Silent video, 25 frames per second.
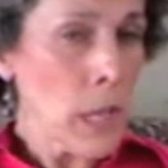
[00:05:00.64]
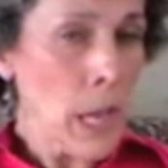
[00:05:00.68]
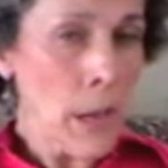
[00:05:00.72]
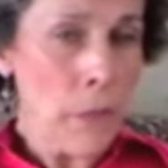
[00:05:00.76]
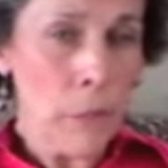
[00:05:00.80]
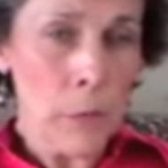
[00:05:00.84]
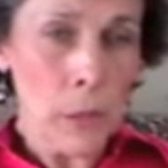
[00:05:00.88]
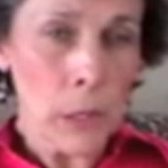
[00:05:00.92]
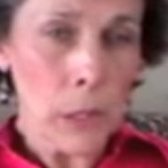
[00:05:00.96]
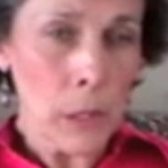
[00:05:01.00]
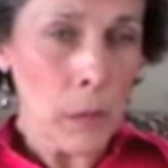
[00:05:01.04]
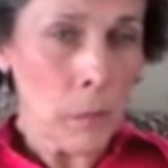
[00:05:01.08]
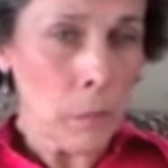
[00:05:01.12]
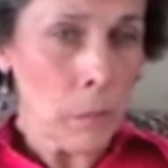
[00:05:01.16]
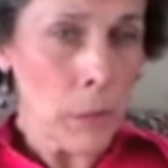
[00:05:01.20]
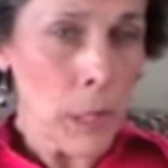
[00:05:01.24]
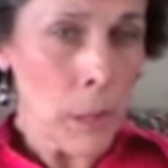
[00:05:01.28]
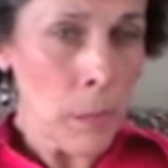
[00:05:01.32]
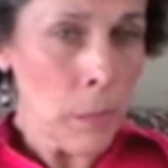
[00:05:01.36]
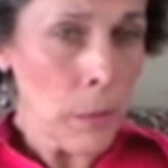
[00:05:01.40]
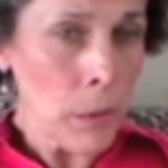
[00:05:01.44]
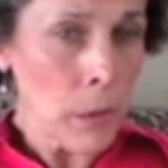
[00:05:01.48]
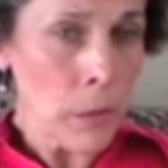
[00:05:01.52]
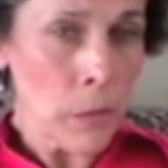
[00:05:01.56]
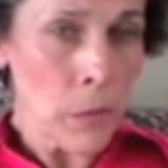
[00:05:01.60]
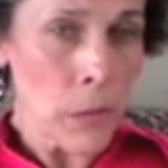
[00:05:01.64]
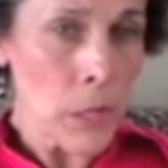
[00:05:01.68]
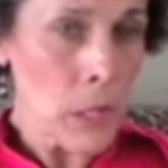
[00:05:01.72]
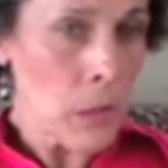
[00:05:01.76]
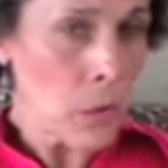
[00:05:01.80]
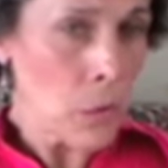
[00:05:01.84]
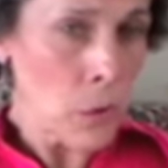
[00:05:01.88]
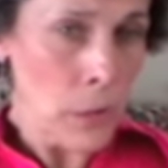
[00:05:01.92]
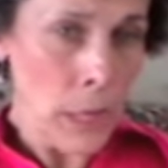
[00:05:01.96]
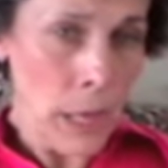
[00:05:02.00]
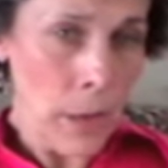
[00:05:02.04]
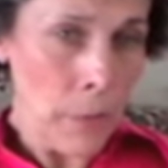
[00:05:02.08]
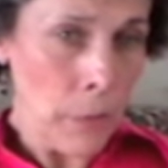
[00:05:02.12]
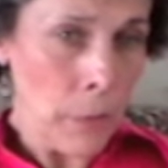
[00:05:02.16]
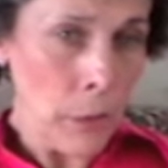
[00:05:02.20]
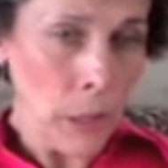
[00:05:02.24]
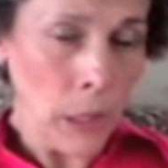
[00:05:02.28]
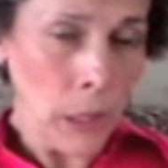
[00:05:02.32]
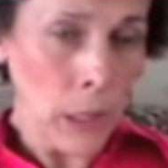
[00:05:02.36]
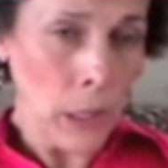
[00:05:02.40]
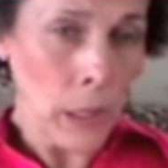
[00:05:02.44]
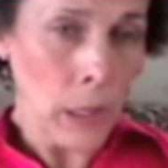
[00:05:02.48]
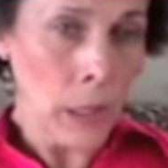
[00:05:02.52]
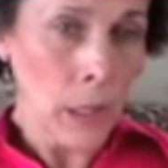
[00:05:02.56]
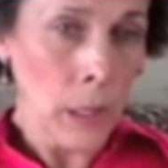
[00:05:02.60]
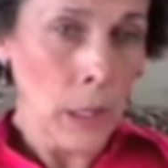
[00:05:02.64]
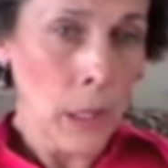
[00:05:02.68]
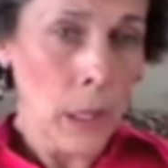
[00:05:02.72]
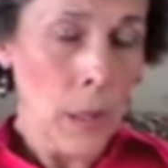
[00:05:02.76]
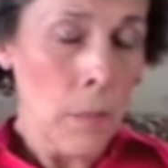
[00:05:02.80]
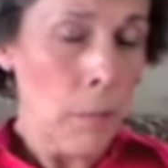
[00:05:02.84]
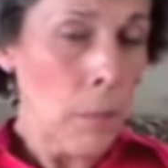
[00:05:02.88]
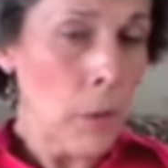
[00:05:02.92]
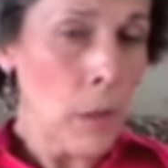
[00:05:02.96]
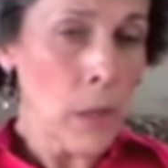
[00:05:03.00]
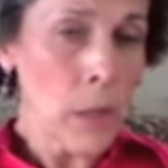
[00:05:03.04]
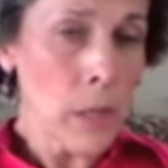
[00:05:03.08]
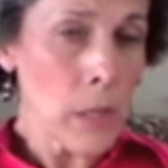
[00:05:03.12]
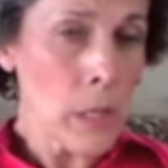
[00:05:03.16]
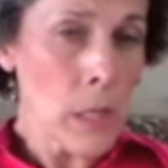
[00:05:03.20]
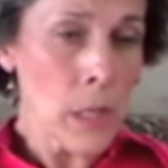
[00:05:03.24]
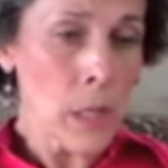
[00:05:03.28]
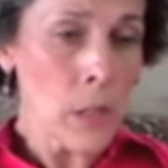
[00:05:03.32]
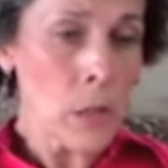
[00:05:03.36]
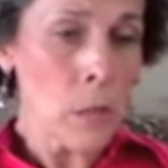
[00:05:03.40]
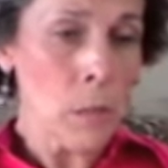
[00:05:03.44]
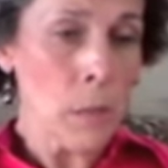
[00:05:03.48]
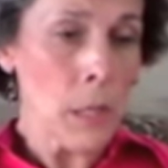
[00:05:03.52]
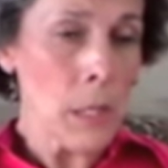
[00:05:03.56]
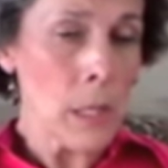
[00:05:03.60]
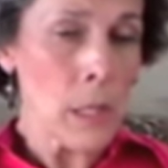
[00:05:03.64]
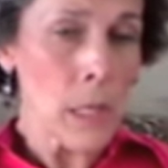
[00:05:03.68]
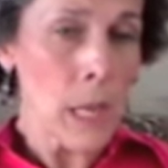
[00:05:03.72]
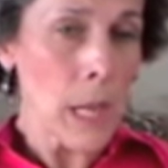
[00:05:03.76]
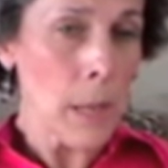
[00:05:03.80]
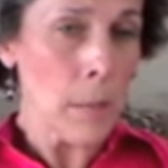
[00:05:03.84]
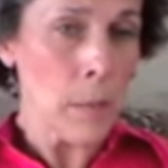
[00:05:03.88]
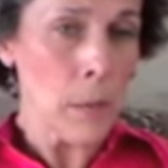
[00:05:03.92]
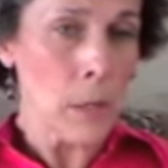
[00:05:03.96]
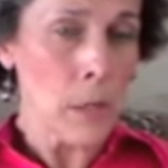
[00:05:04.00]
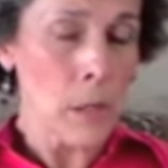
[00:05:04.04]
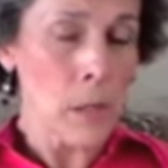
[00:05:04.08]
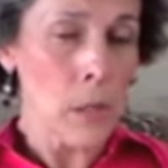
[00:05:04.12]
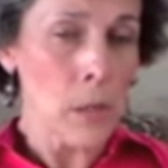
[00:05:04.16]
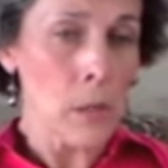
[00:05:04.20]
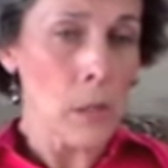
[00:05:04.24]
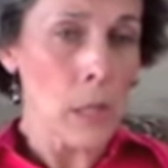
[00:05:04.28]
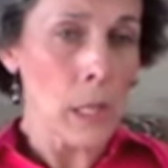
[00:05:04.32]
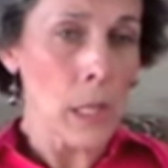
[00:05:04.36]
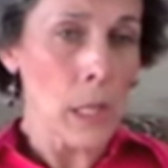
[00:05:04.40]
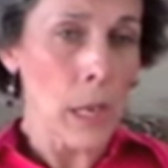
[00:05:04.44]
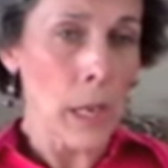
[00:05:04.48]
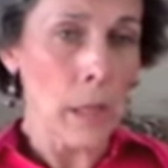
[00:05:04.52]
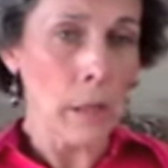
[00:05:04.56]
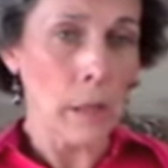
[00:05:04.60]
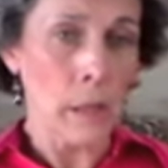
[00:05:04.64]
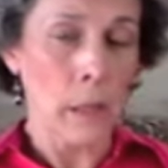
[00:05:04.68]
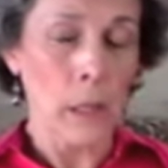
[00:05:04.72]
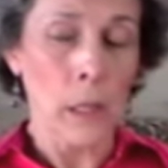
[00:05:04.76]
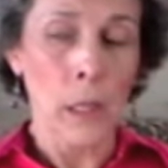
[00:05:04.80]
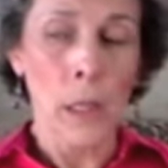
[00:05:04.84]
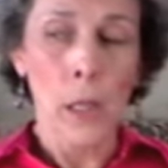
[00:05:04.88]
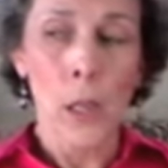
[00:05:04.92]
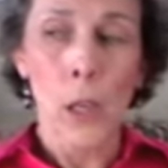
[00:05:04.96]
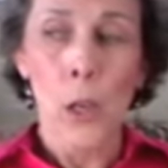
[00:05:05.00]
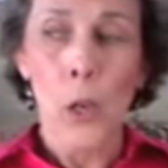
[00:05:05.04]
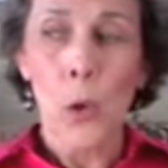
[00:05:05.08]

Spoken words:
the African people of Central Africa, politics meant absolutely nothing.